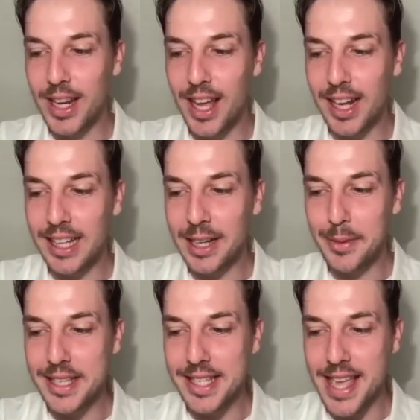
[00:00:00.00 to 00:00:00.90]
likely to
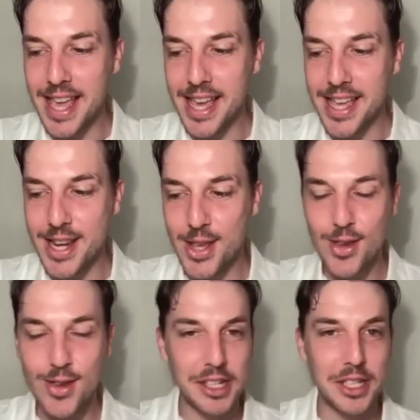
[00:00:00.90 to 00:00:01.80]
be seeing a
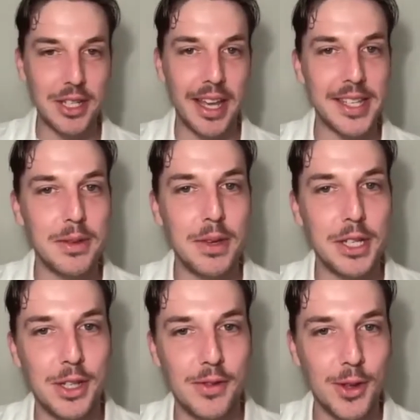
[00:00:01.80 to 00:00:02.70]
new digital
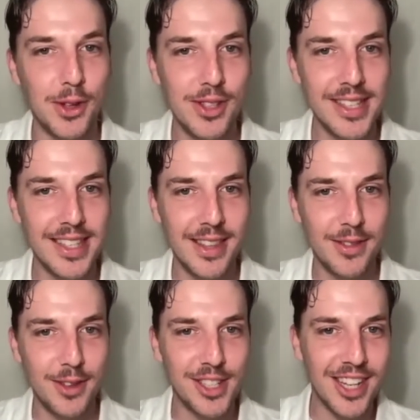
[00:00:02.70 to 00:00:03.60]
exhibition of yours in the
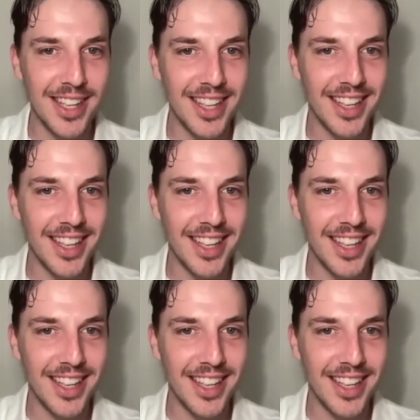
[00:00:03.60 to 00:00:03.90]
future?